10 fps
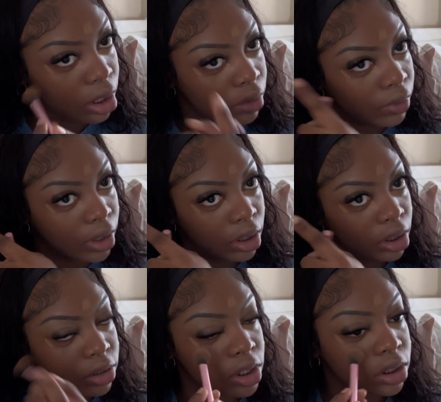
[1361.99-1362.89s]
right there
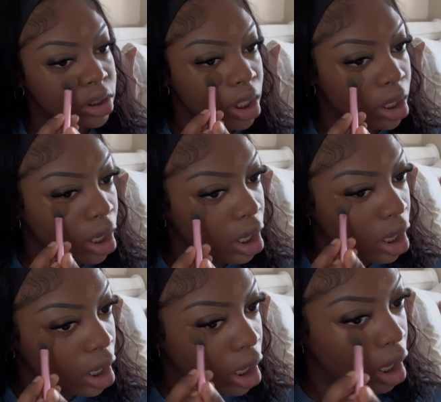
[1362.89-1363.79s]
so you can see
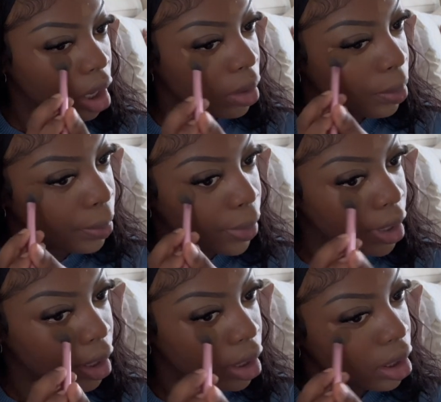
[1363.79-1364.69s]
it. But